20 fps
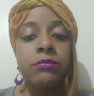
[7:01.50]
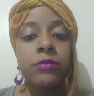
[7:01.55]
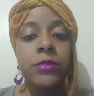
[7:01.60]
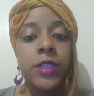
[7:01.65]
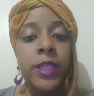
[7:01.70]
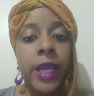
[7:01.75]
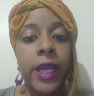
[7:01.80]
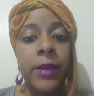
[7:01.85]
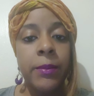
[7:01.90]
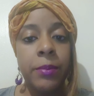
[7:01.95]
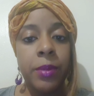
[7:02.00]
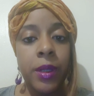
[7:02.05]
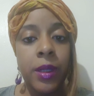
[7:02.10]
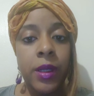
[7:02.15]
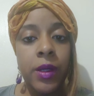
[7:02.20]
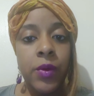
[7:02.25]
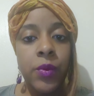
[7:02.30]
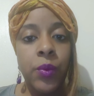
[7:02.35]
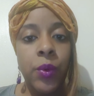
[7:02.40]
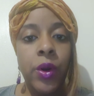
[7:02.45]
take
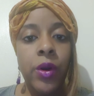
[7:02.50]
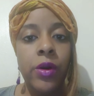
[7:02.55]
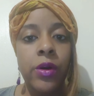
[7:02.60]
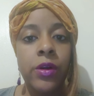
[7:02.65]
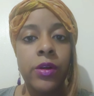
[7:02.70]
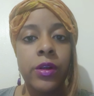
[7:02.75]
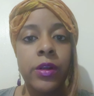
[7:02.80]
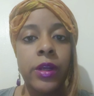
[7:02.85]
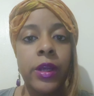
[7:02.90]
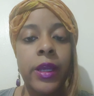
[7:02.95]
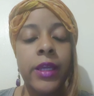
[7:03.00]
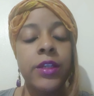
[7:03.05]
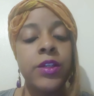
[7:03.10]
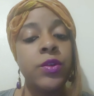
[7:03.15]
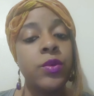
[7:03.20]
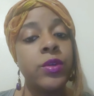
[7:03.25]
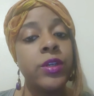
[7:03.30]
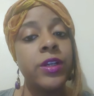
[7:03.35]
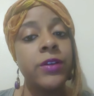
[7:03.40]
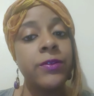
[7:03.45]
blood work and
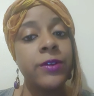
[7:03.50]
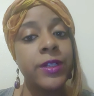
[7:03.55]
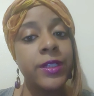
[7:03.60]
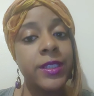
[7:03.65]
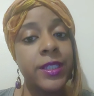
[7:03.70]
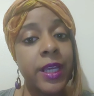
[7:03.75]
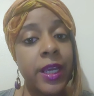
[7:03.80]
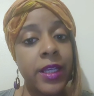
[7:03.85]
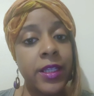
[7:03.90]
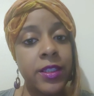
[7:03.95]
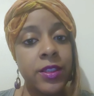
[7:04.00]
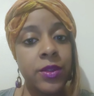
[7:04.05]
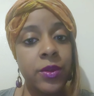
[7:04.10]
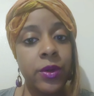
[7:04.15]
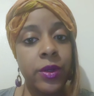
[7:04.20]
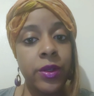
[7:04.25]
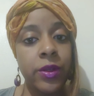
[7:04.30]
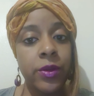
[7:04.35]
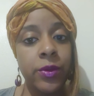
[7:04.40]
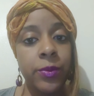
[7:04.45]
do different tests
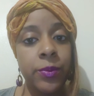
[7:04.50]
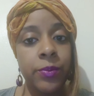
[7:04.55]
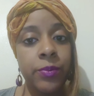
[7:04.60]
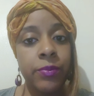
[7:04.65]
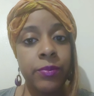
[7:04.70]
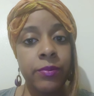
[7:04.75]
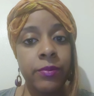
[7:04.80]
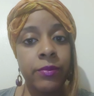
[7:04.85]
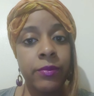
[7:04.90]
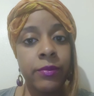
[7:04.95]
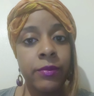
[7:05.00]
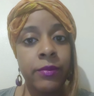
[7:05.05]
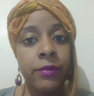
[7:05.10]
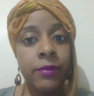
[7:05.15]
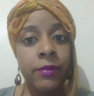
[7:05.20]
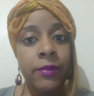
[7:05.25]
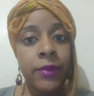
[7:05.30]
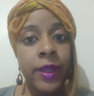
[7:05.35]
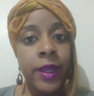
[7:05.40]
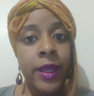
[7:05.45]
on you.
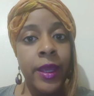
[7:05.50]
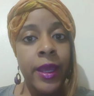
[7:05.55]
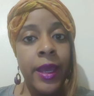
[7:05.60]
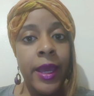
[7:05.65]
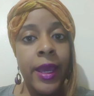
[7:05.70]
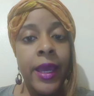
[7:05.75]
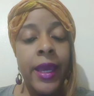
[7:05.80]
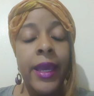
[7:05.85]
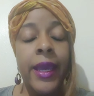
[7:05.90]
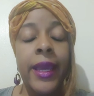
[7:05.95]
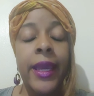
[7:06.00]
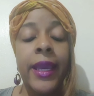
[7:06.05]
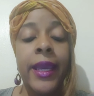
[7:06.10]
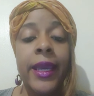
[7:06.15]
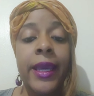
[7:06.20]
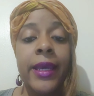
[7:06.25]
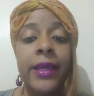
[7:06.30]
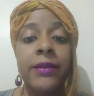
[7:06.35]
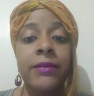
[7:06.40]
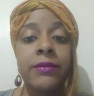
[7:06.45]

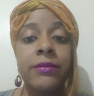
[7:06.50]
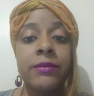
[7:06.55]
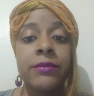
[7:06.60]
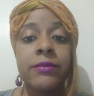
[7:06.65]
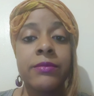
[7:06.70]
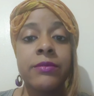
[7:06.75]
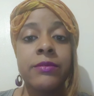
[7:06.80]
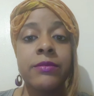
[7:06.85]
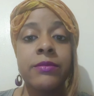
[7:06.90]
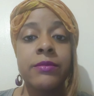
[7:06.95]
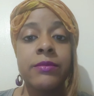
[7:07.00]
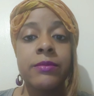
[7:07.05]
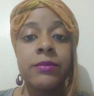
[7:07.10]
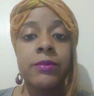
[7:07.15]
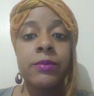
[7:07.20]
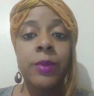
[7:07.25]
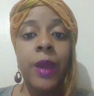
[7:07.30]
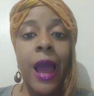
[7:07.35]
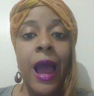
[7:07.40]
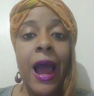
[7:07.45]
And
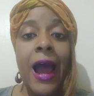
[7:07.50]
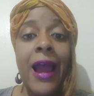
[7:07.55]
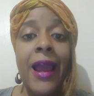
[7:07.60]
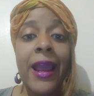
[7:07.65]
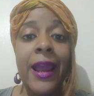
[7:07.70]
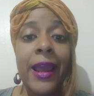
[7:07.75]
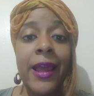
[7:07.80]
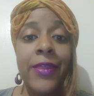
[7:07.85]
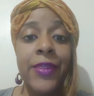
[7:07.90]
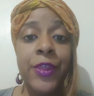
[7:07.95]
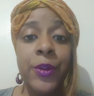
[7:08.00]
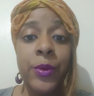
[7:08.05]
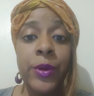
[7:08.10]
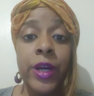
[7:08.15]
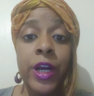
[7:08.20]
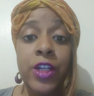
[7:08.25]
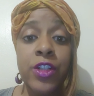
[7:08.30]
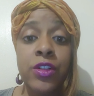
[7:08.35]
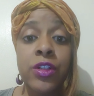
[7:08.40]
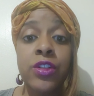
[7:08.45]
I had
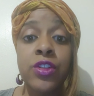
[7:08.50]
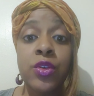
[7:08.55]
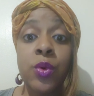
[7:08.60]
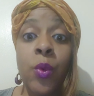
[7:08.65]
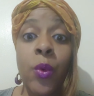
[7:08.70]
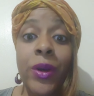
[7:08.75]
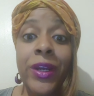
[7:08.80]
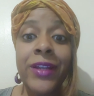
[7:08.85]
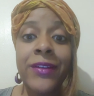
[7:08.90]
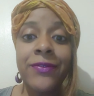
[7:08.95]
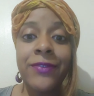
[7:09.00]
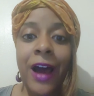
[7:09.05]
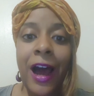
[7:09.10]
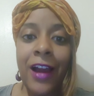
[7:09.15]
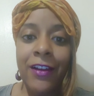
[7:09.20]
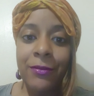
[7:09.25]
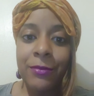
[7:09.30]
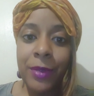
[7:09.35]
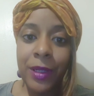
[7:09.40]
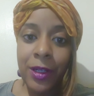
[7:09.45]

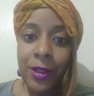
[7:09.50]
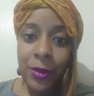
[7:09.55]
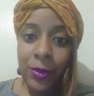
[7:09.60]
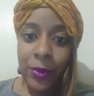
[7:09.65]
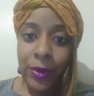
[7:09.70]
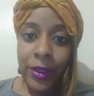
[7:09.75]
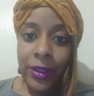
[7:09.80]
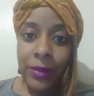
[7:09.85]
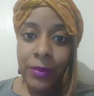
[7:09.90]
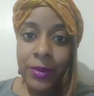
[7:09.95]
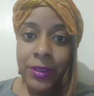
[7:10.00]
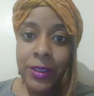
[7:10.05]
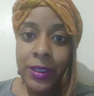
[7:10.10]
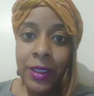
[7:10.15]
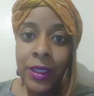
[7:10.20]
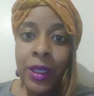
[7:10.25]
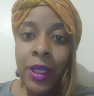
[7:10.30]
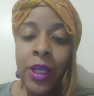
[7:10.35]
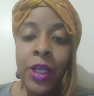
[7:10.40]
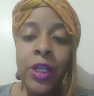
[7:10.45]
325 milligrams.
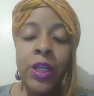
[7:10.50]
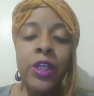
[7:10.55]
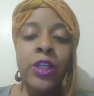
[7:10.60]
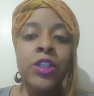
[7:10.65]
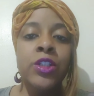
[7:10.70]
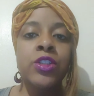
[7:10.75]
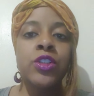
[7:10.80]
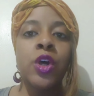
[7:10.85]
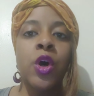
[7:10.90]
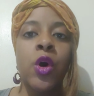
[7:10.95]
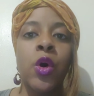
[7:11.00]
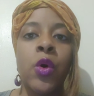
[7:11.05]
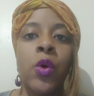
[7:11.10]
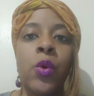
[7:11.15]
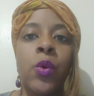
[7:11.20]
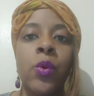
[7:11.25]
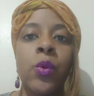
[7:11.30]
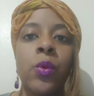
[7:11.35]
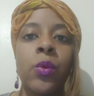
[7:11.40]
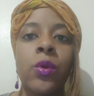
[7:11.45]

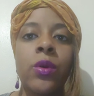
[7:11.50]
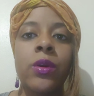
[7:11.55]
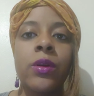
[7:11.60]
So